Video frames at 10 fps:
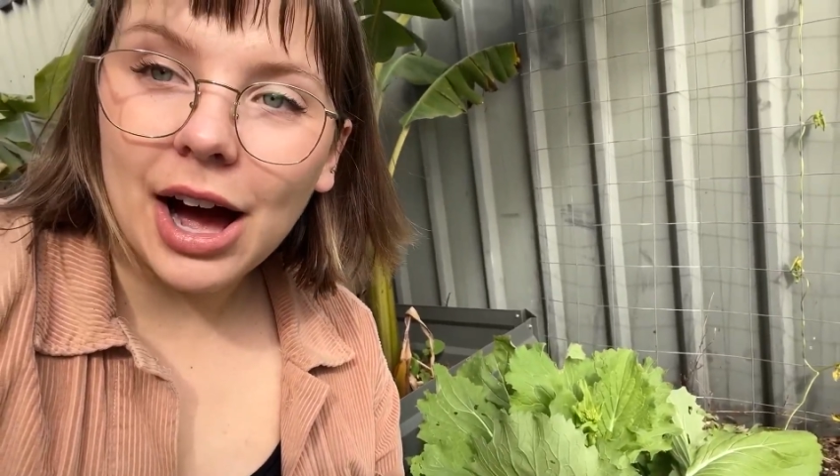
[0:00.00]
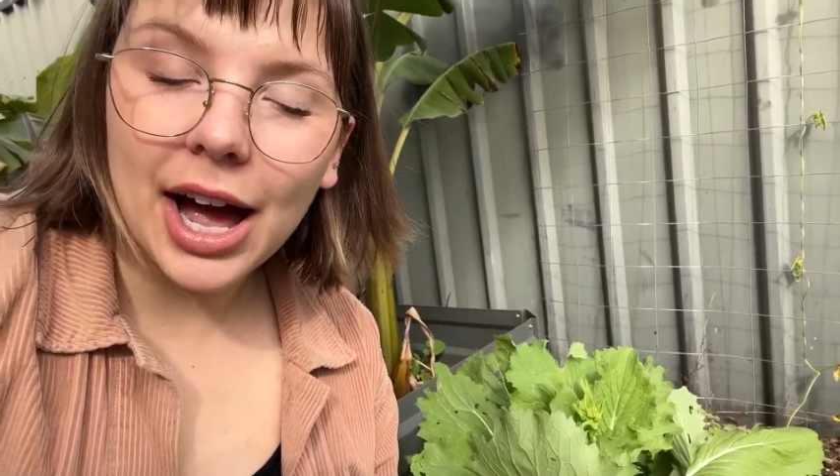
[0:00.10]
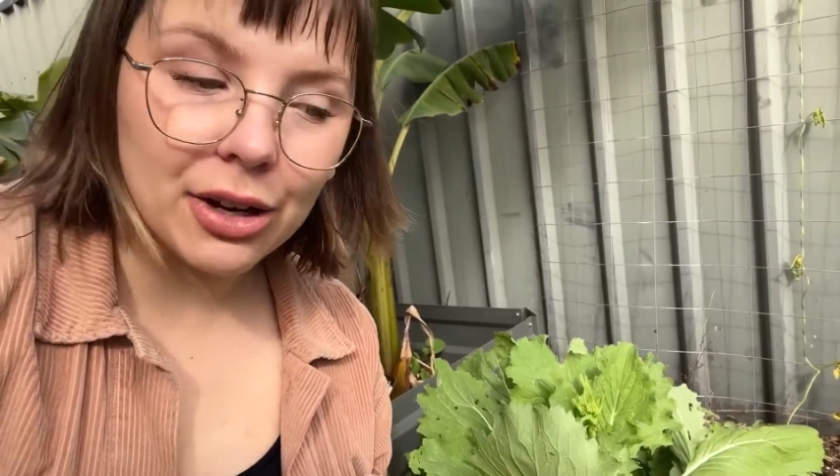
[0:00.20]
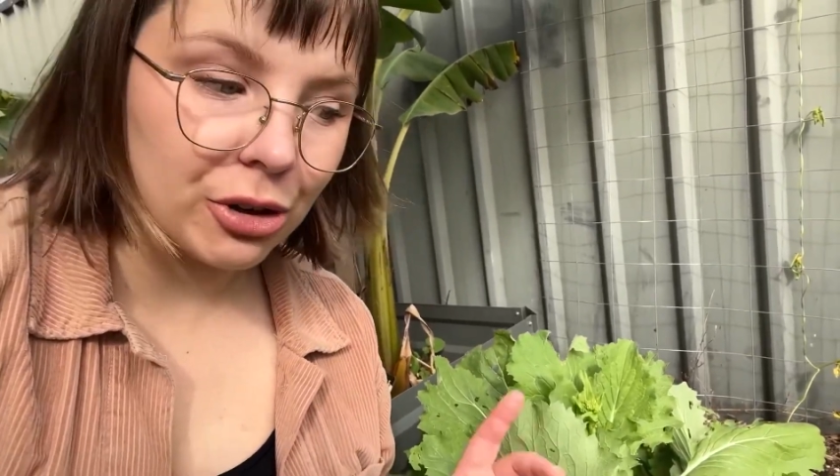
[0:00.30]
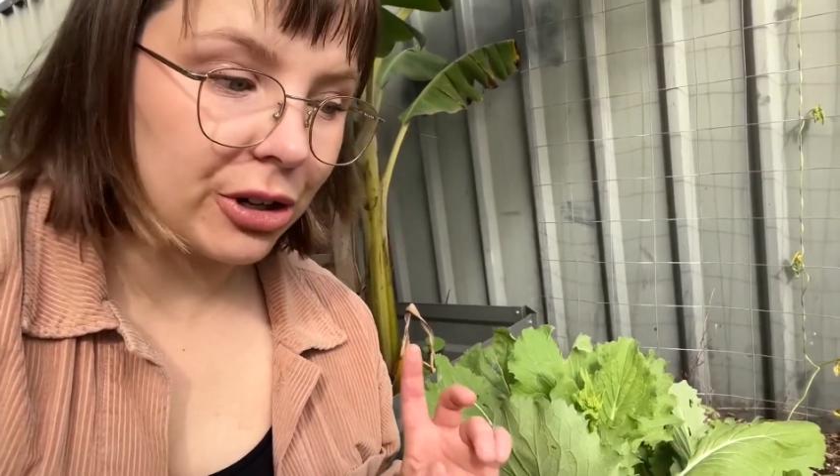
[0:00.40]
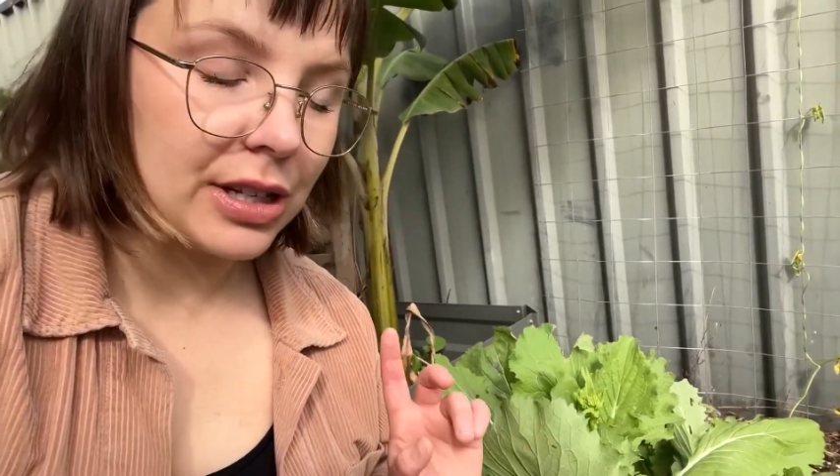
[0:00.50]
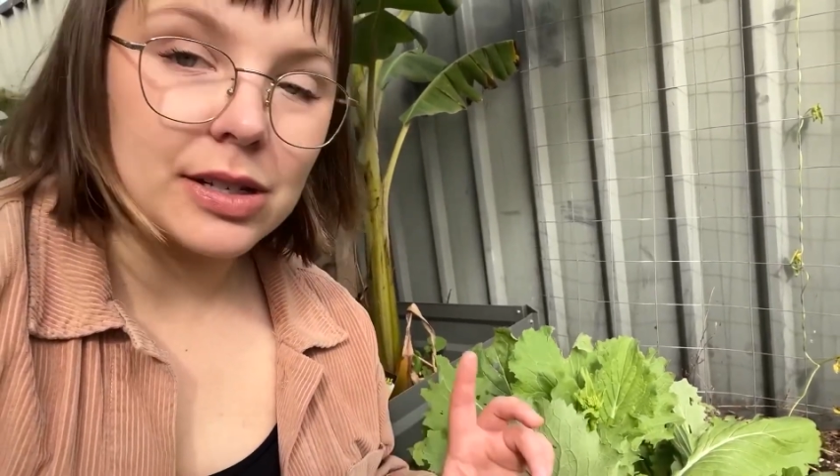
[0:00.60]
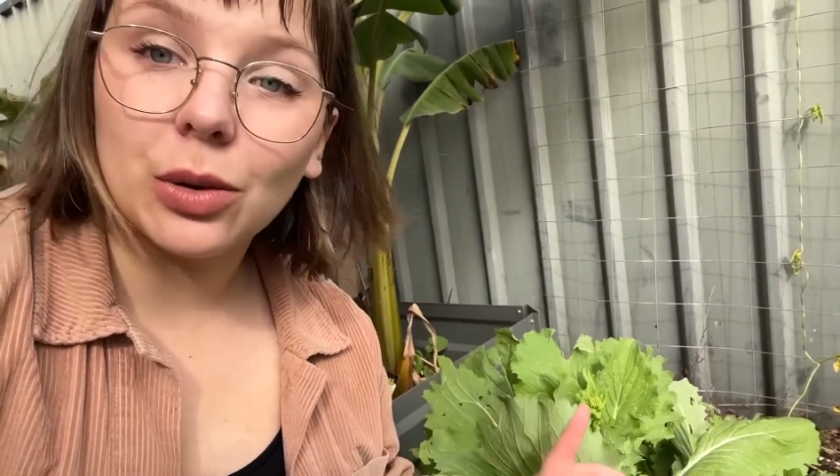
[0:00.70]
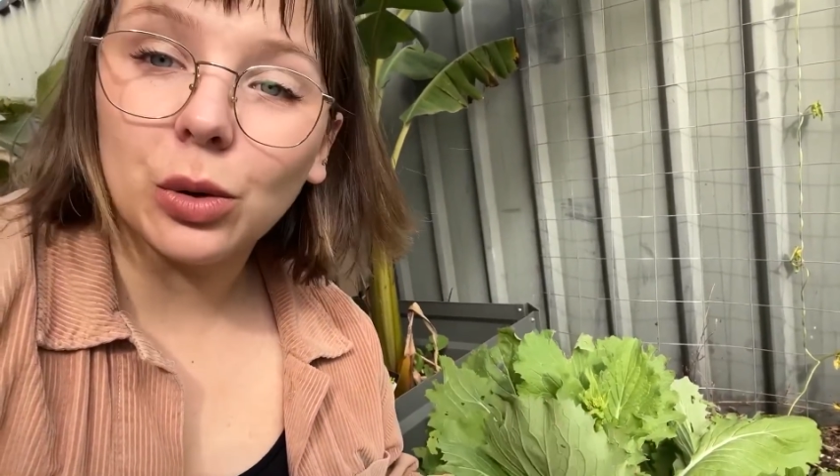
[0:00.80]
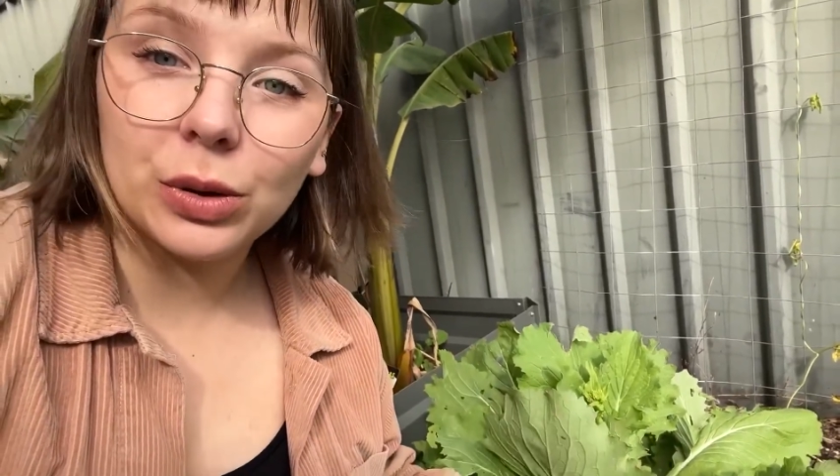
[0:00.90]
I grow
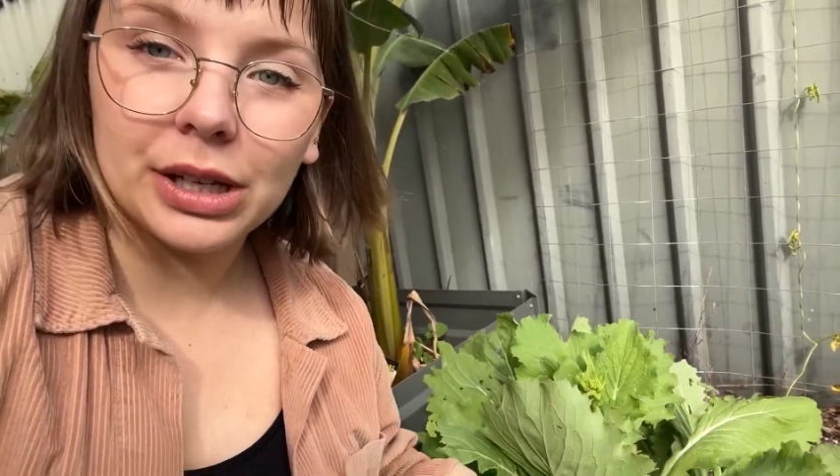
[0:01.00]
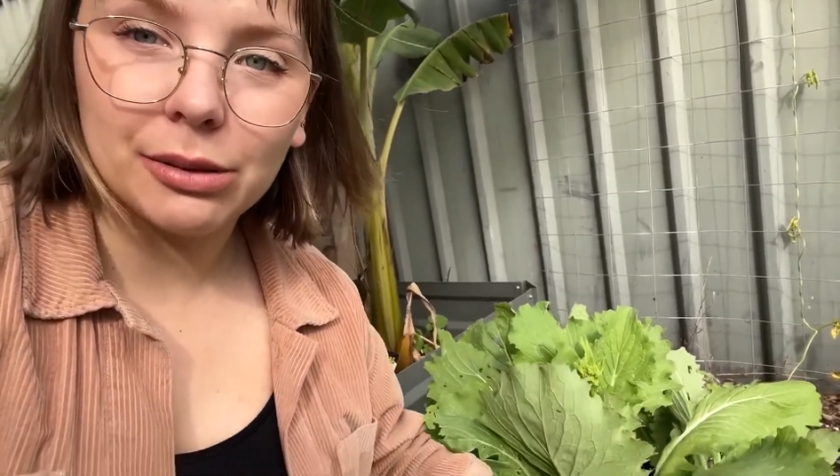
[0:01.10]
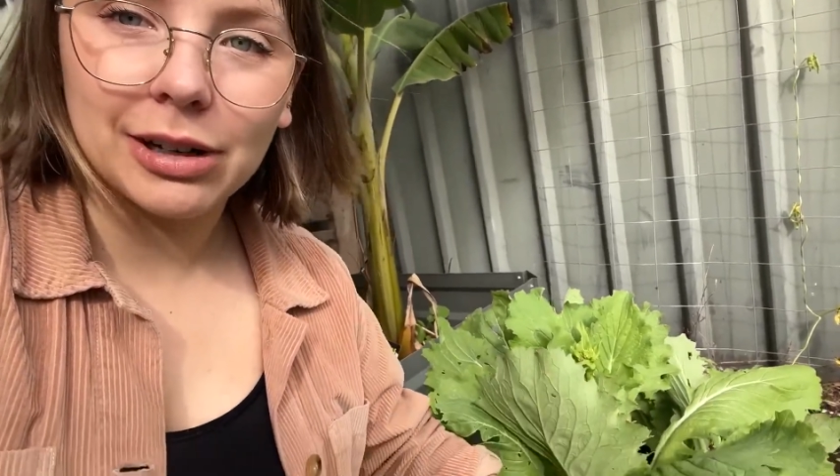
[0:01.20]
this all year